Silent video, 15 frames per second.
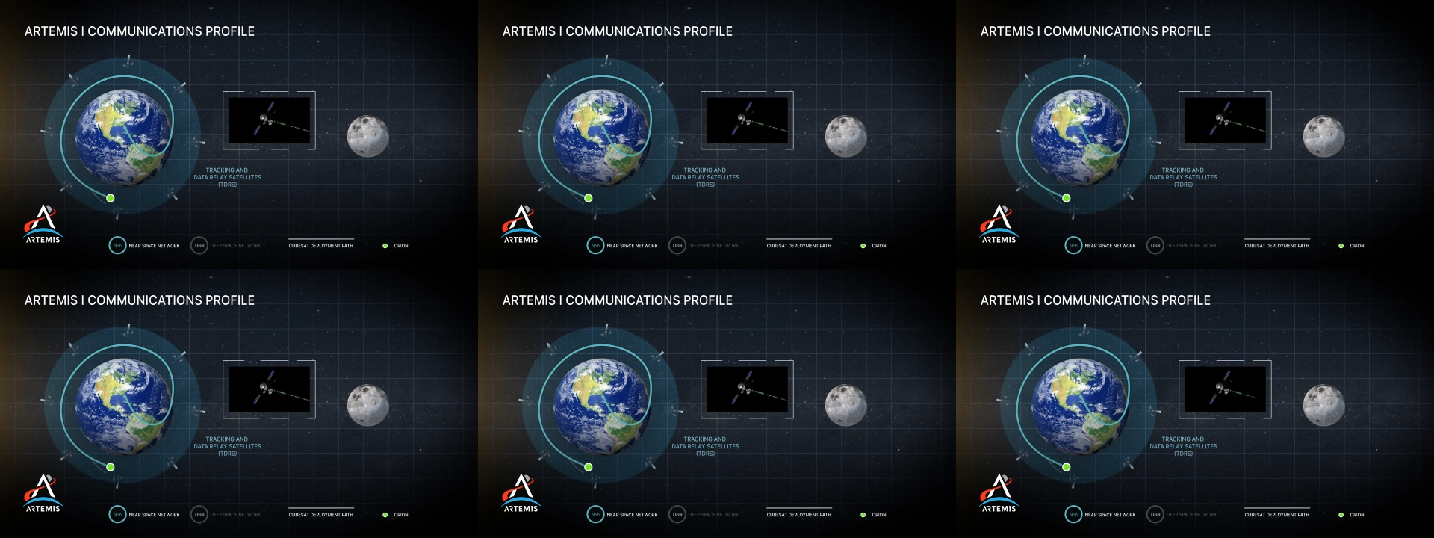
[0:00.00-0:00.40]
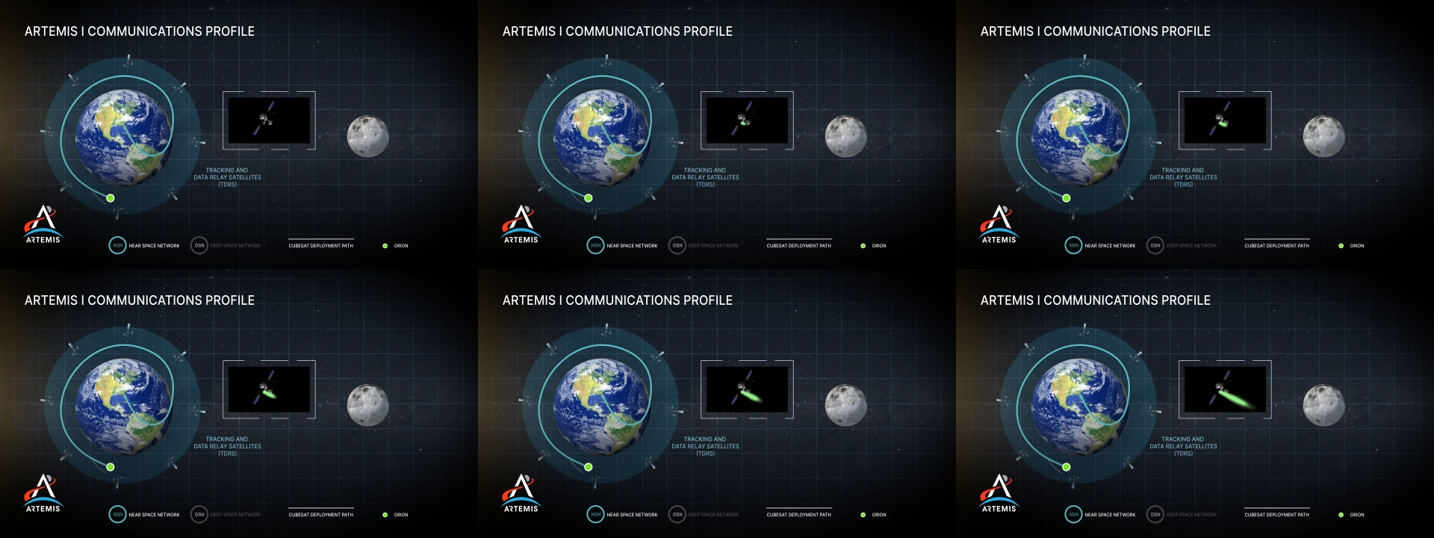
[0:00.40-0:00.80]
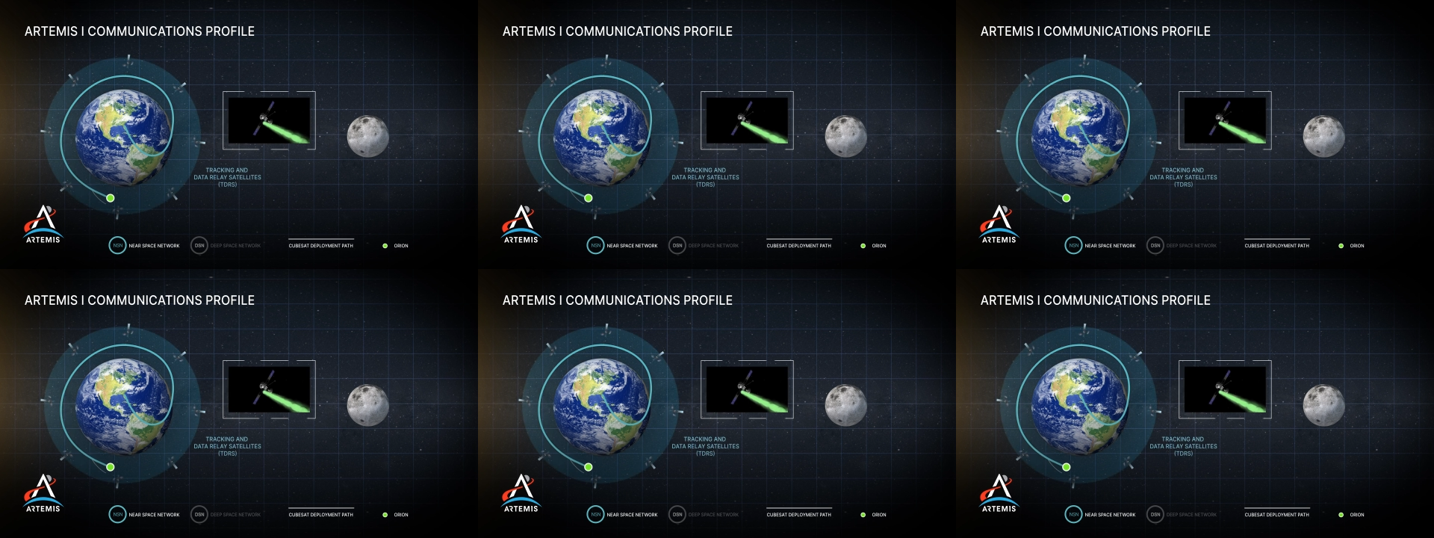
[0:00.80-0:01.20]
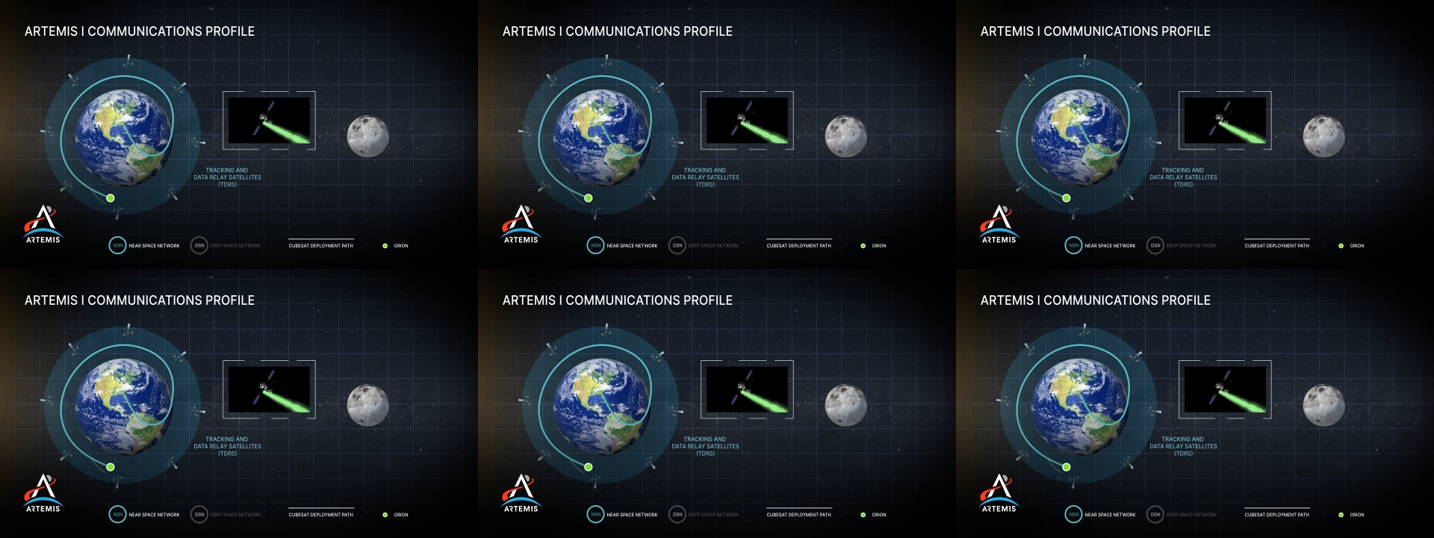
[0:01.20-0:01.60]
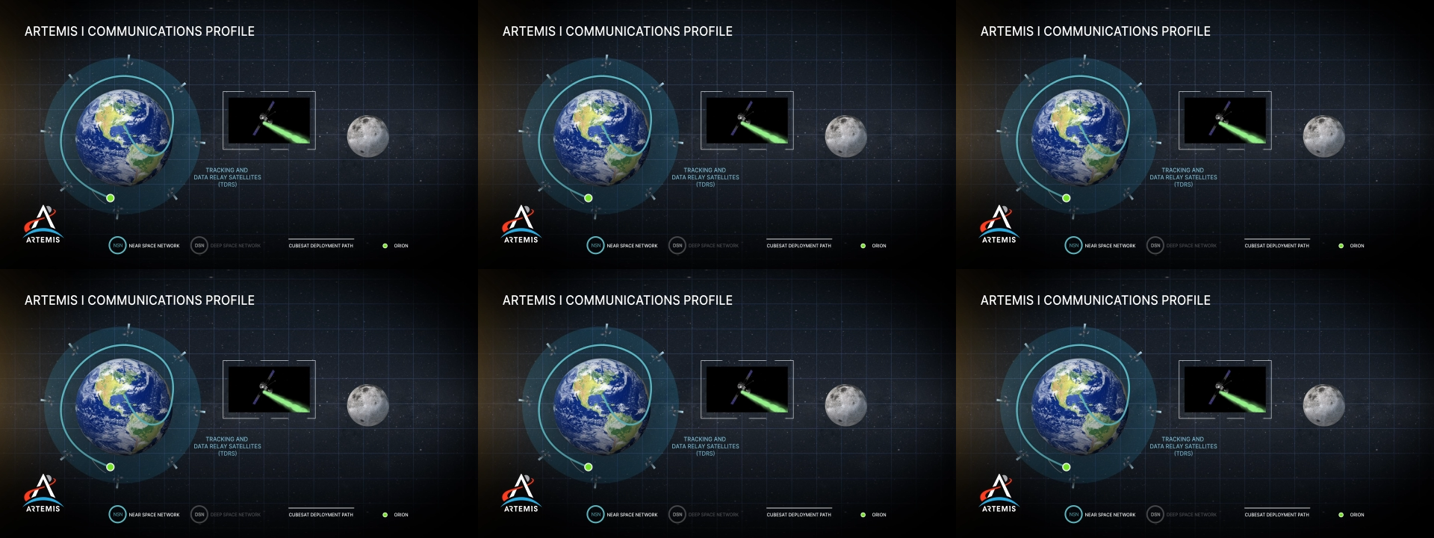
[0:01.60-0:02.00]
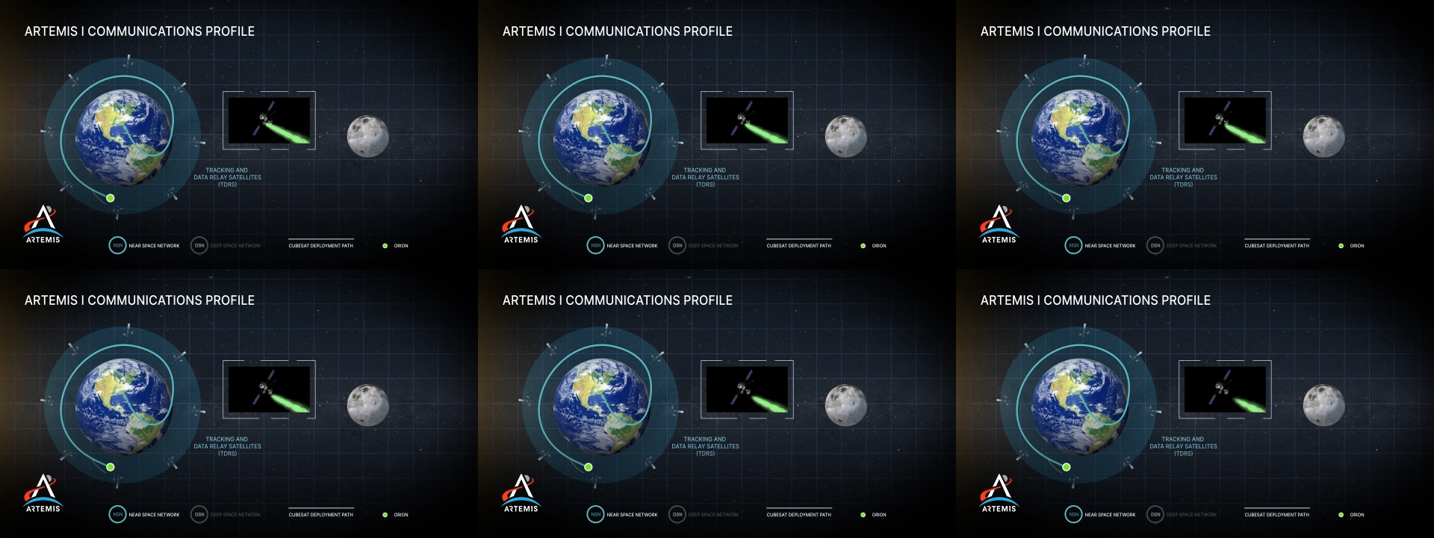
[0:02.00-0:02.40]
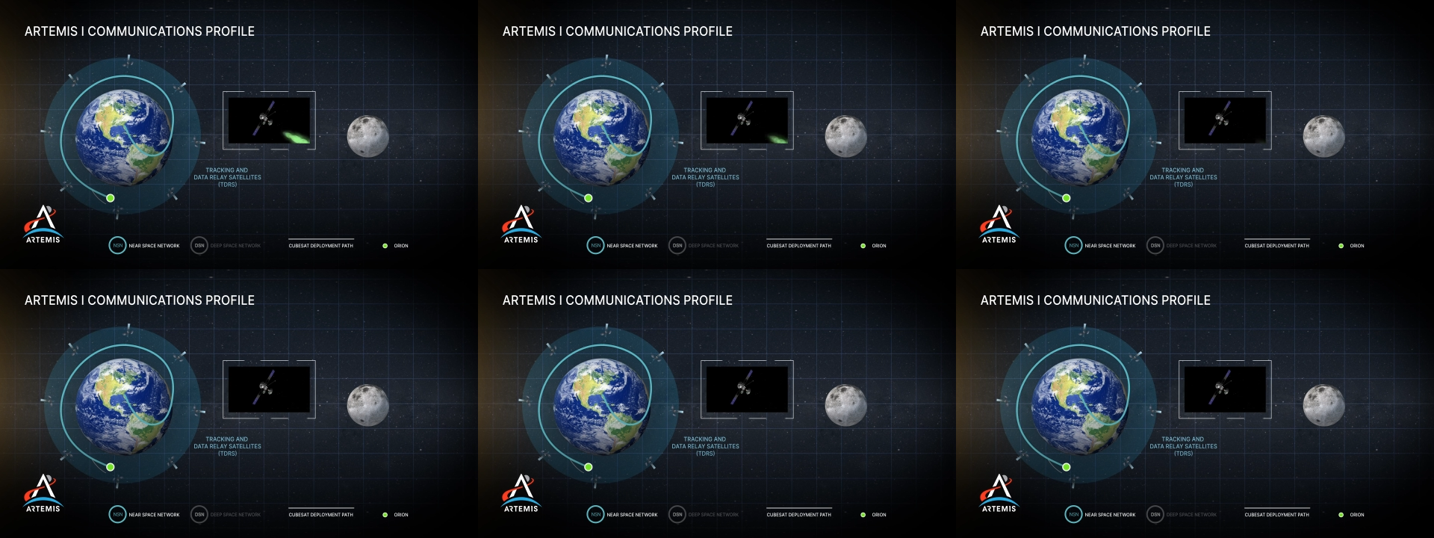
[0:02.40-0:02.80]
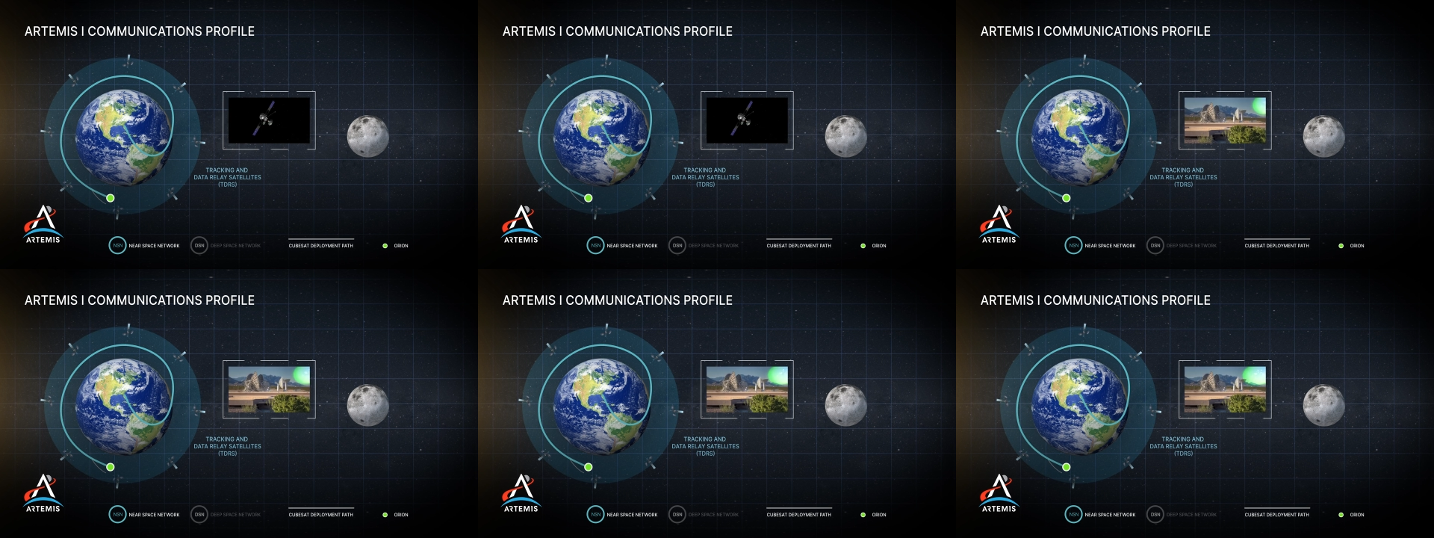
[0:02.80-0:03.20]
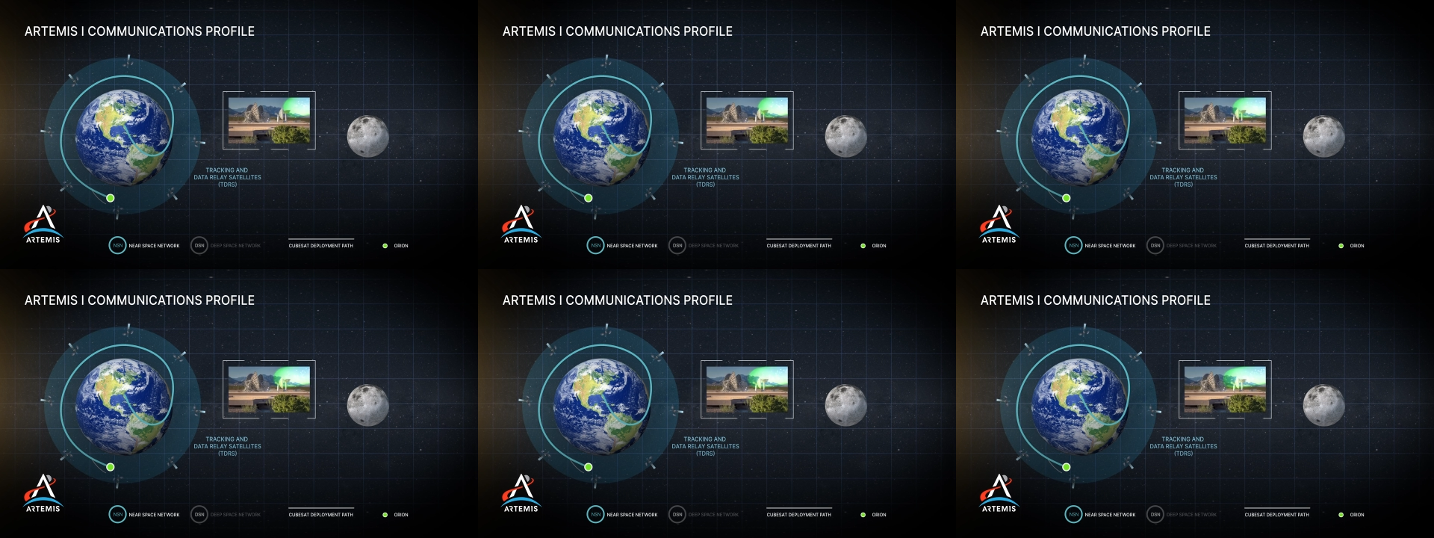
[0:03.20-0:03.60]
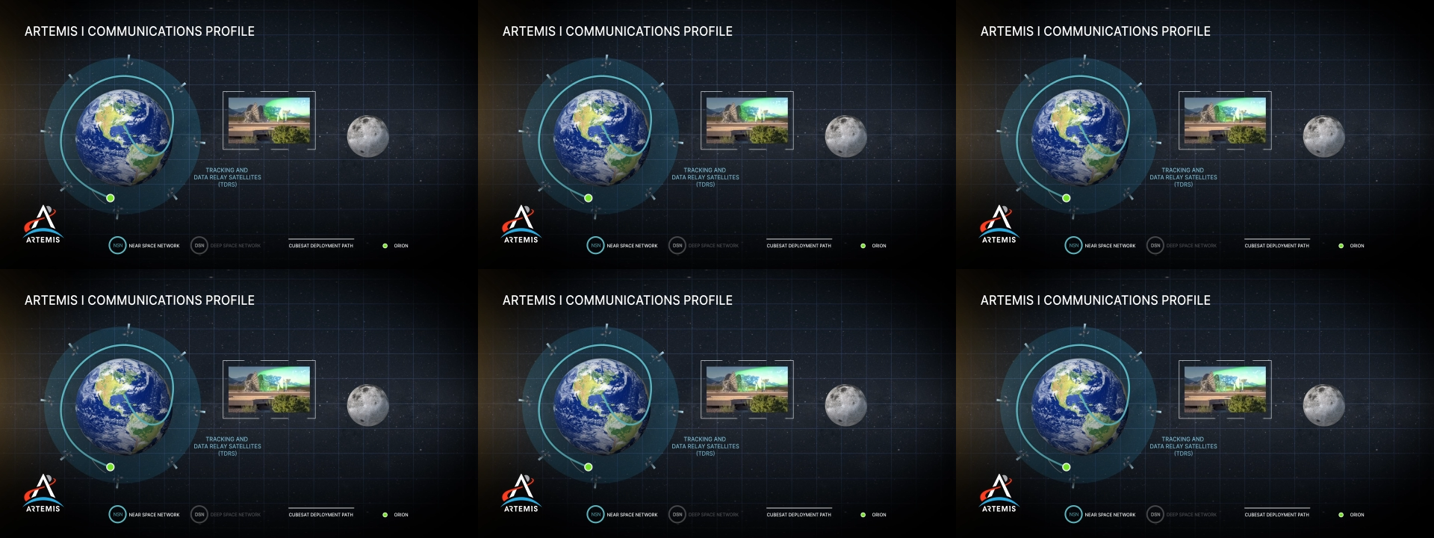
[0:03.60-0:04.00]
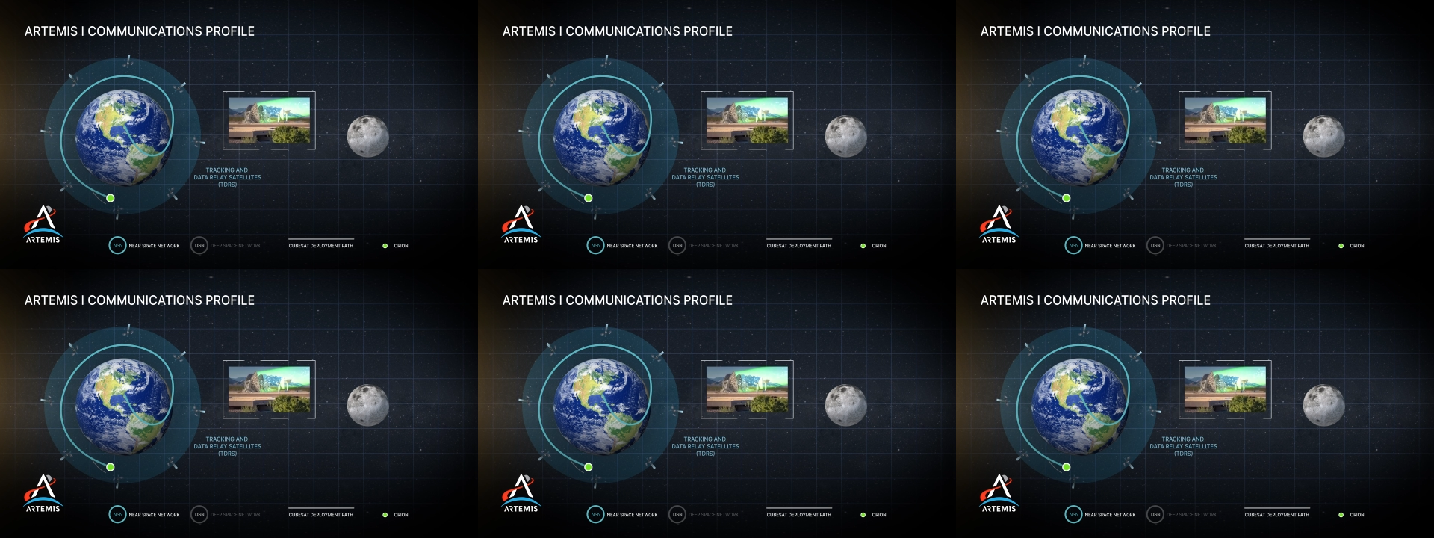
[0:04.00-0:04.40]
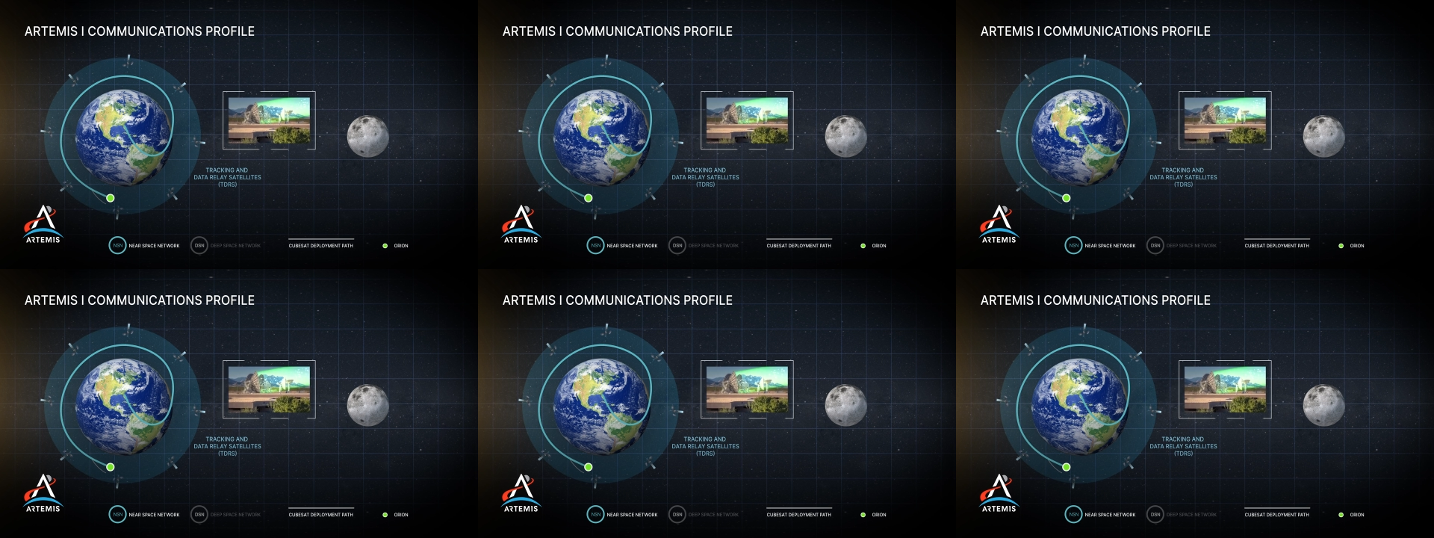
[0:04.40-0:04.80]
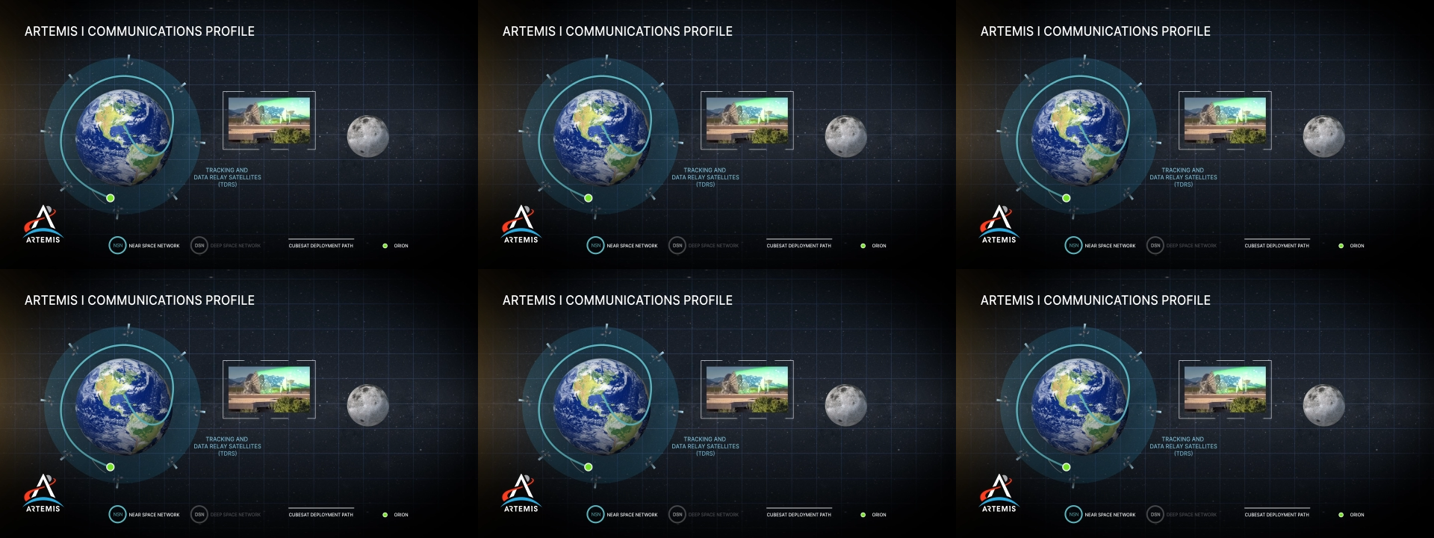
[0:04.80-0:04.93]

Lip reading: Nobody's mouth can be seen.